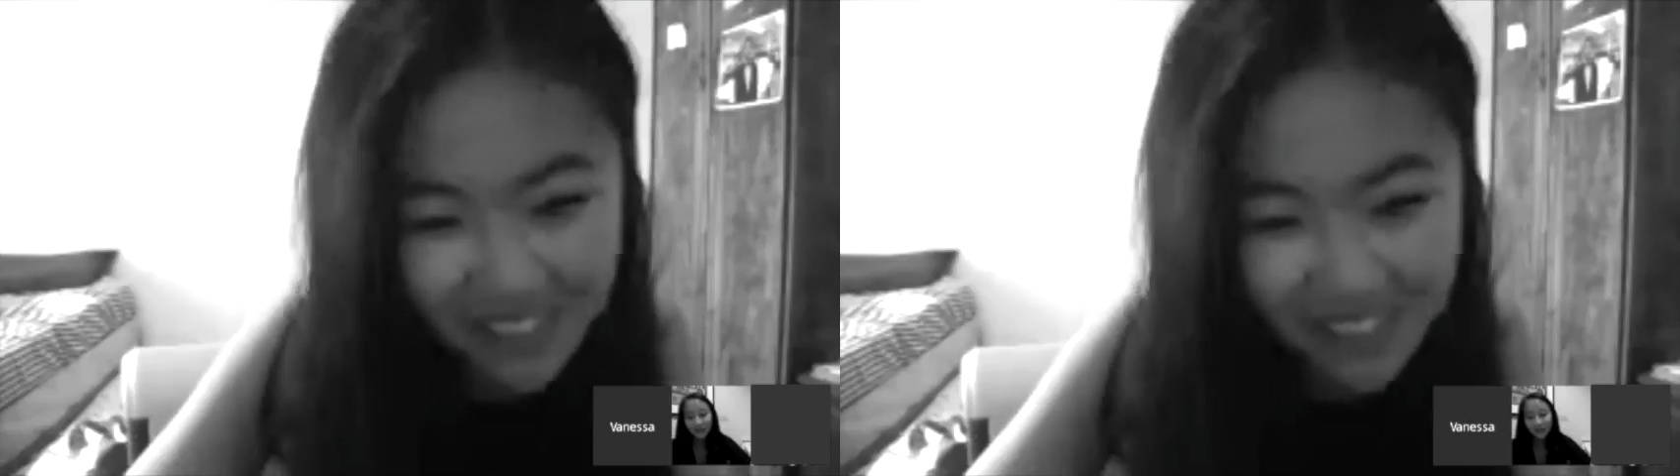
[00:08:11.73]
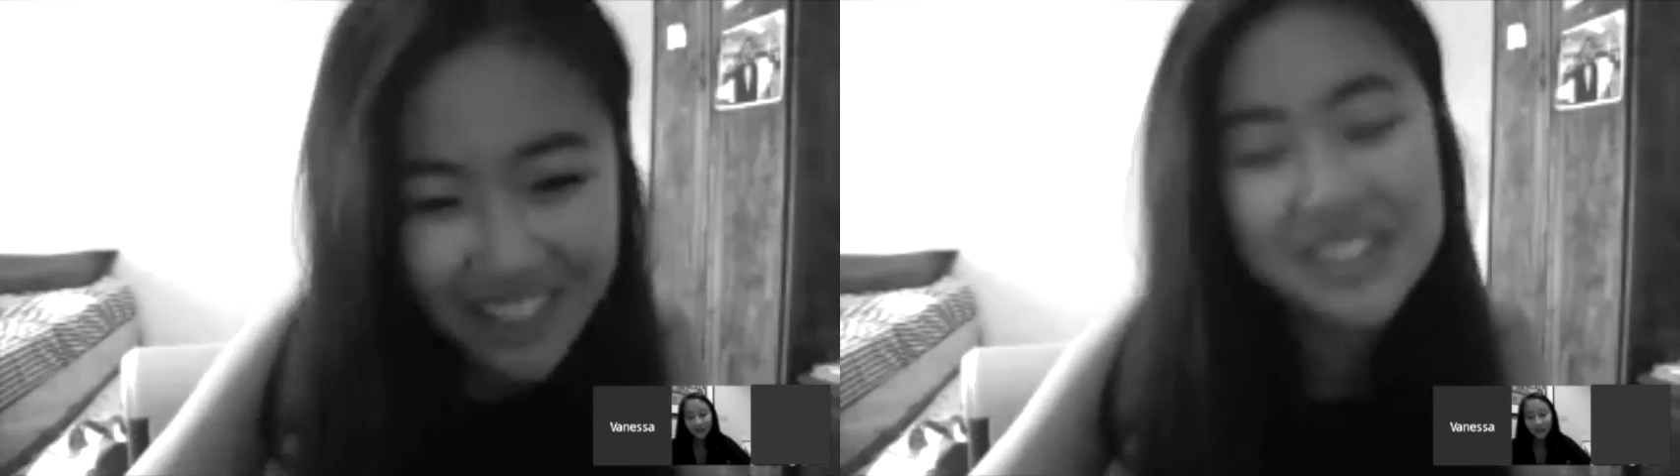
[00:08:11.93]

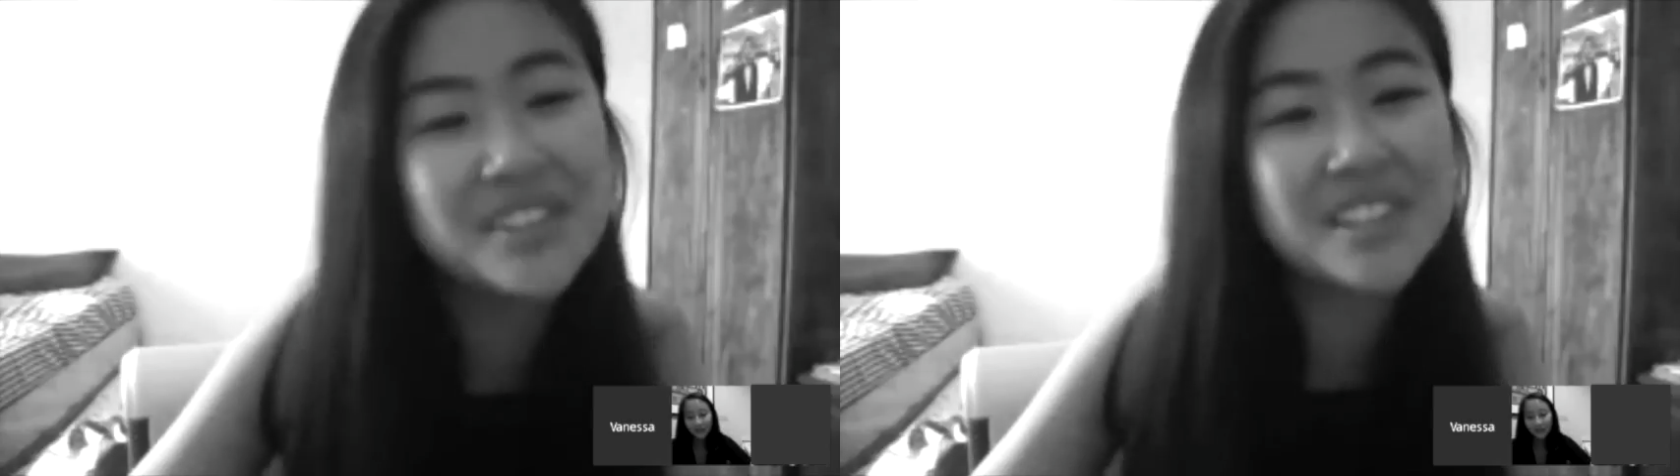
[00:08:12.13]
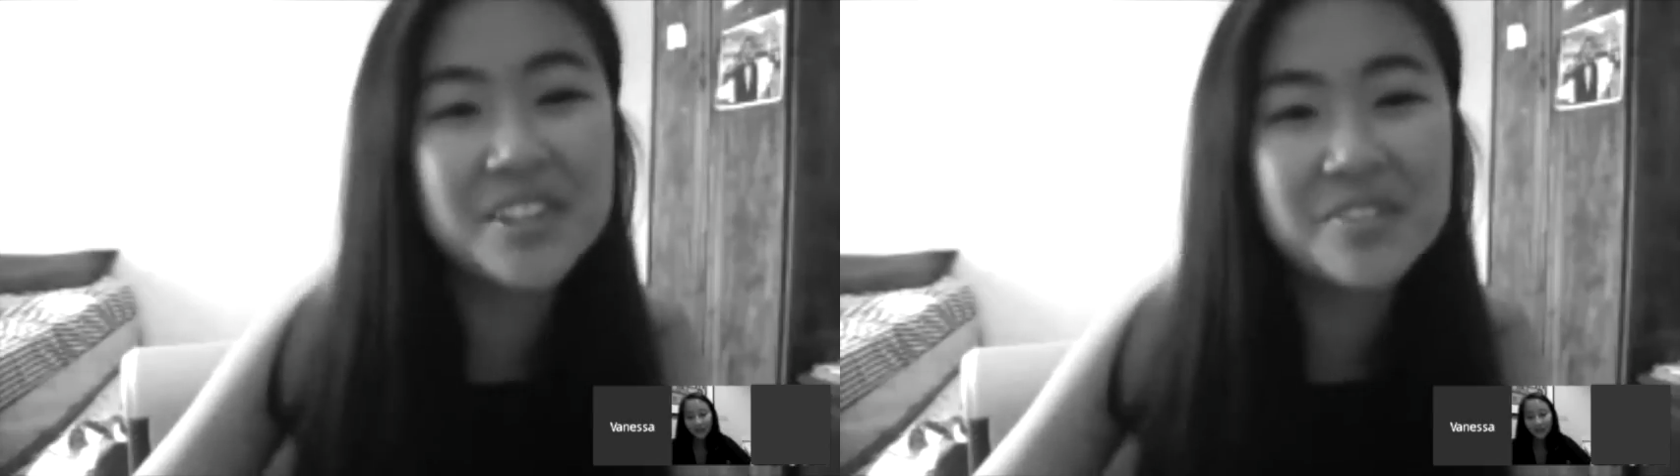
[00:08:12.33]
So you can
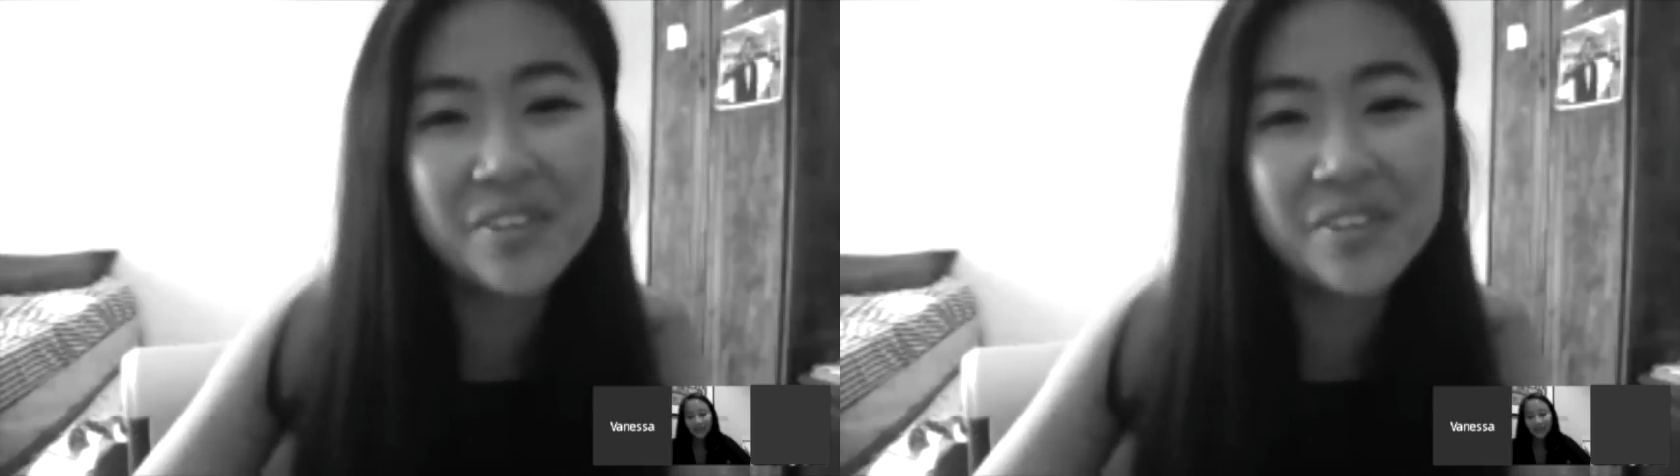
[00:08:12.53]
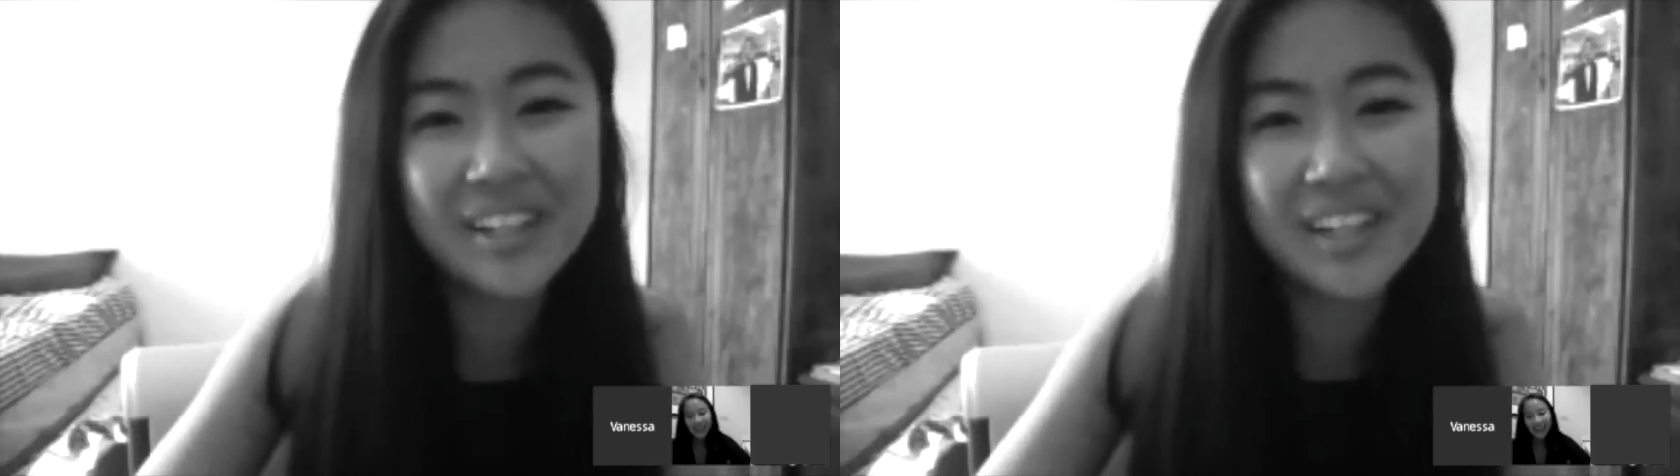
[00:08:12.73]
learn more
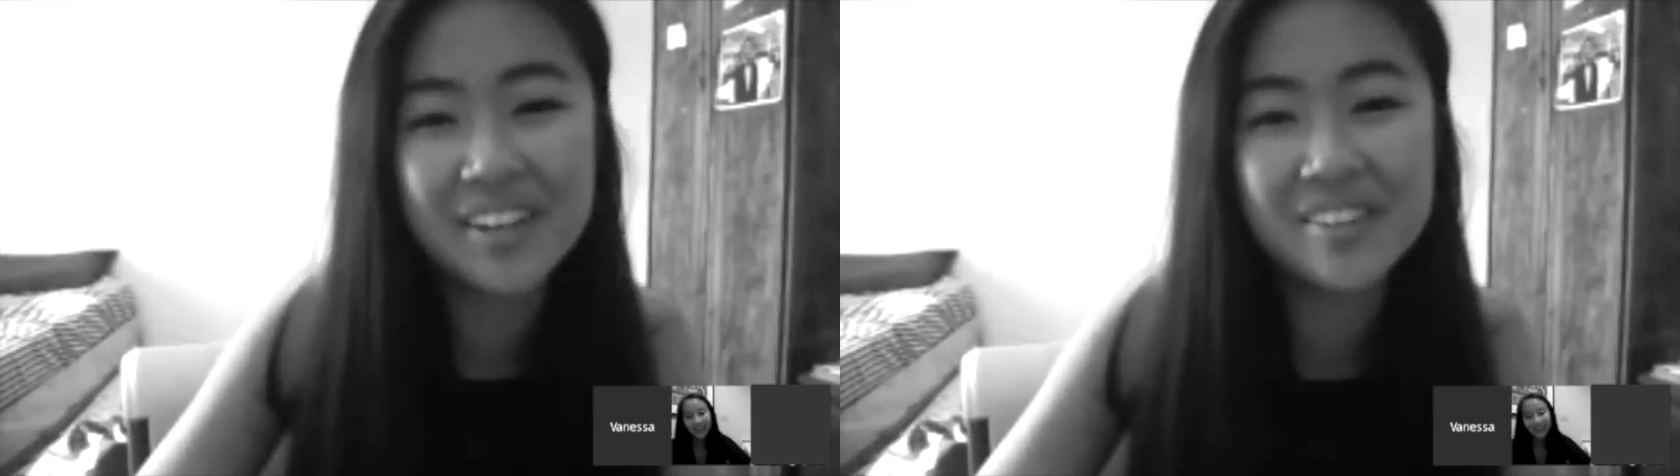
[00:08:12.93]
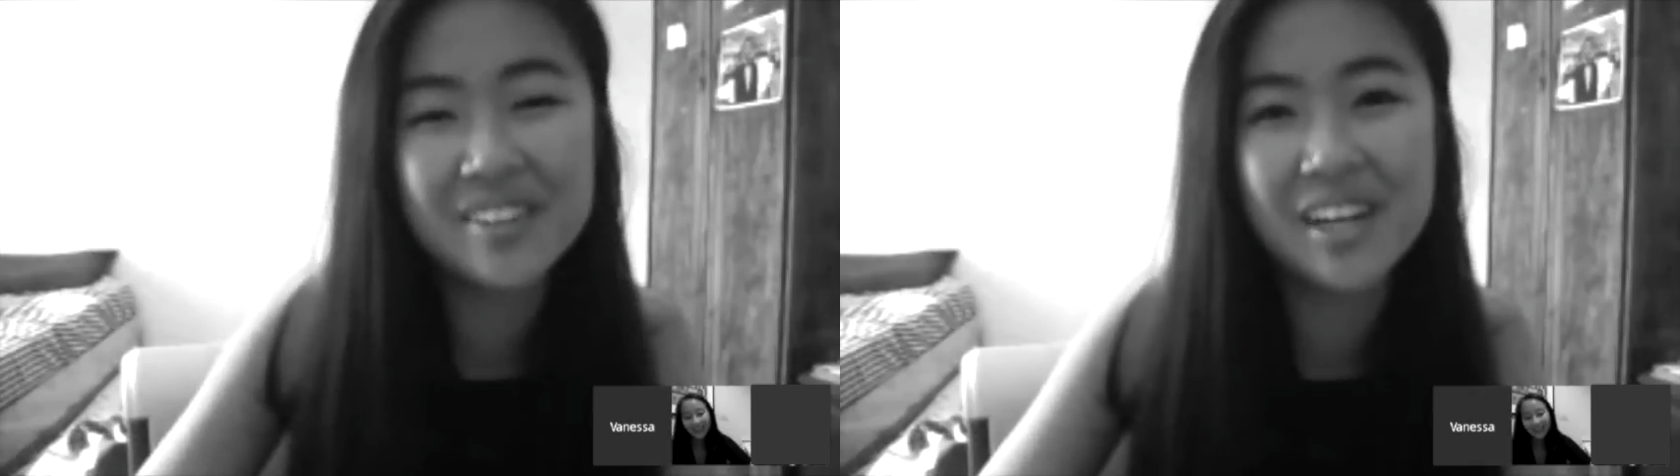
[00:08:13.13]
about
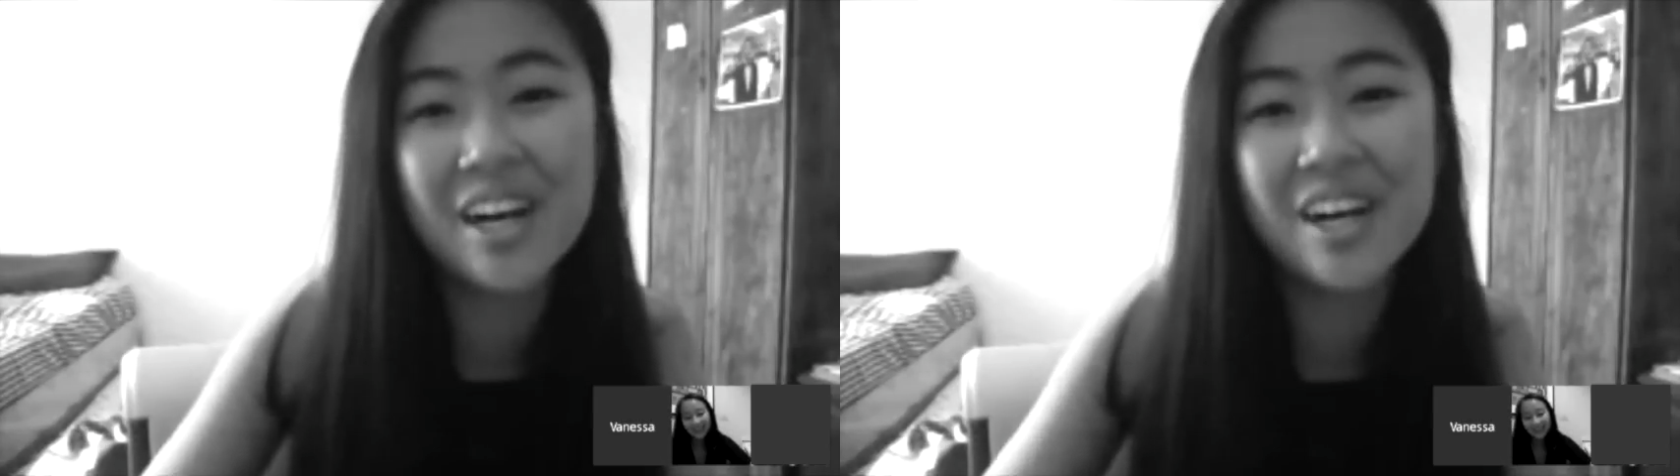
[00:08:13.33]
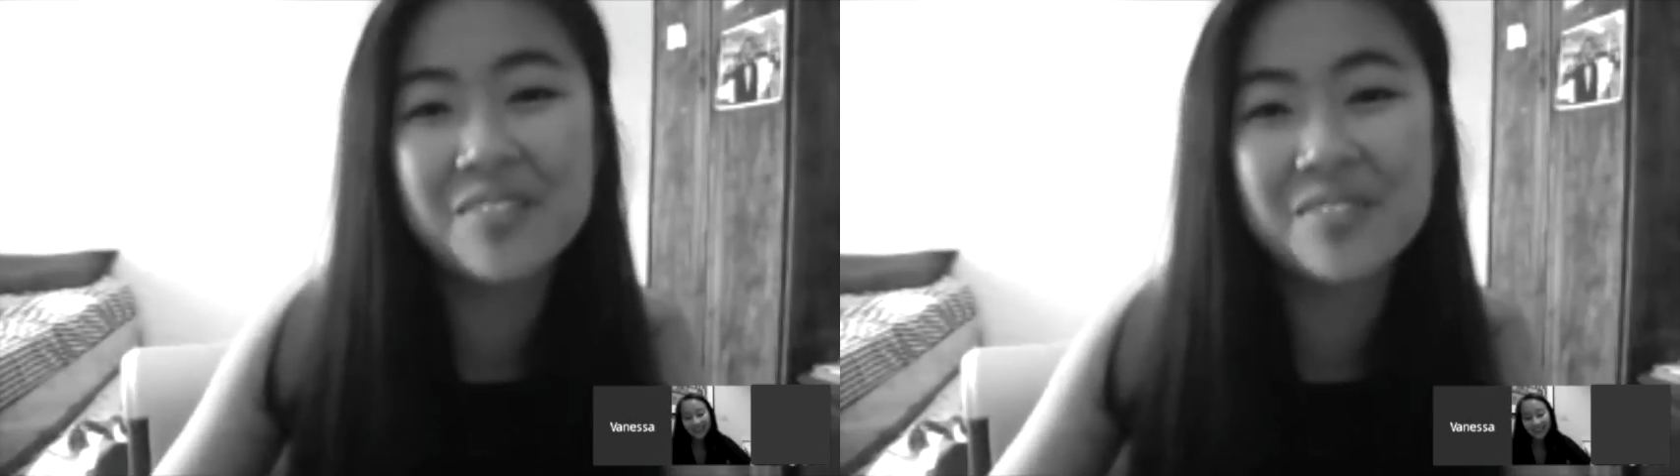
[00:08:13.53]

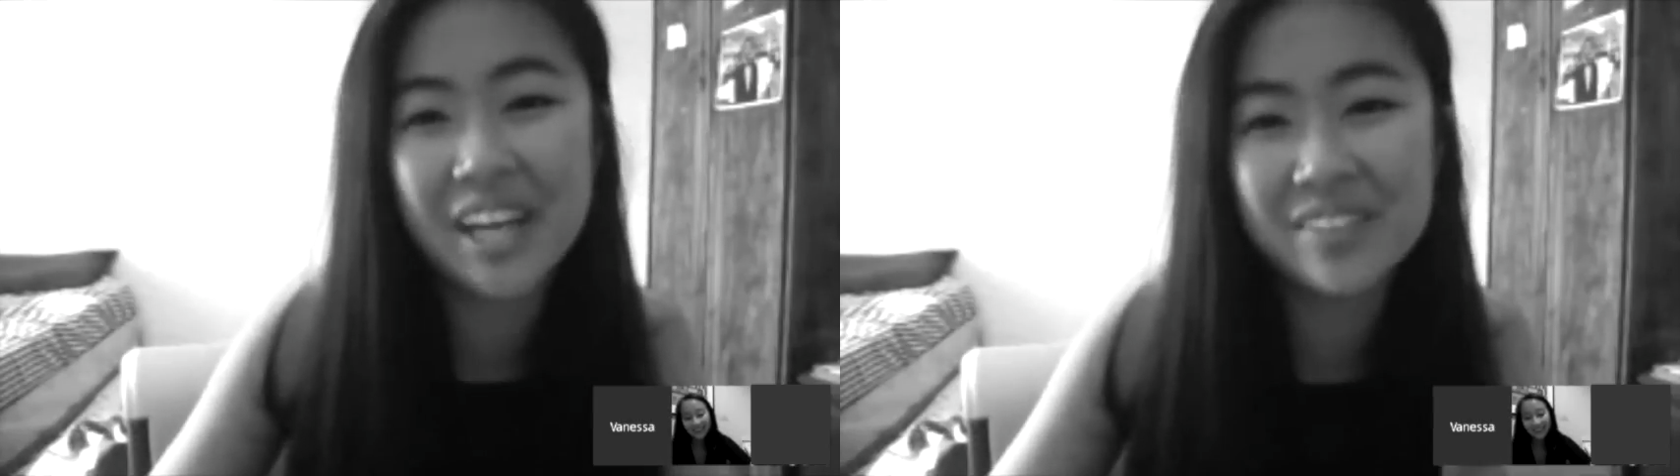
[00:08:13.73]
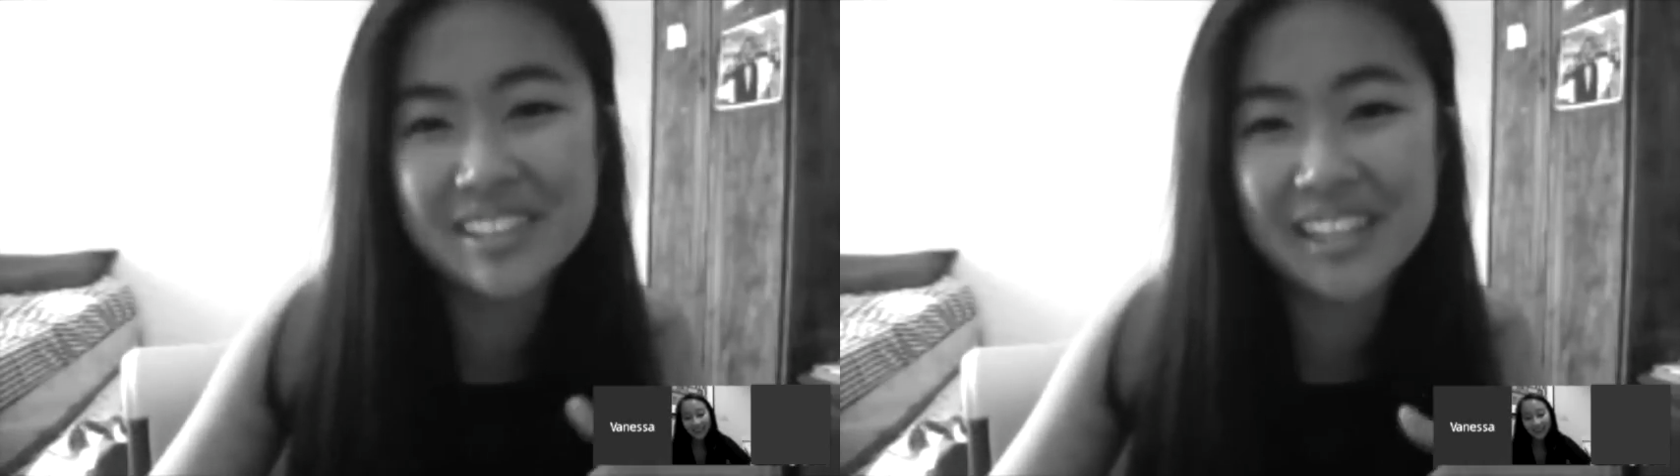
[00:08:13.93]
Camions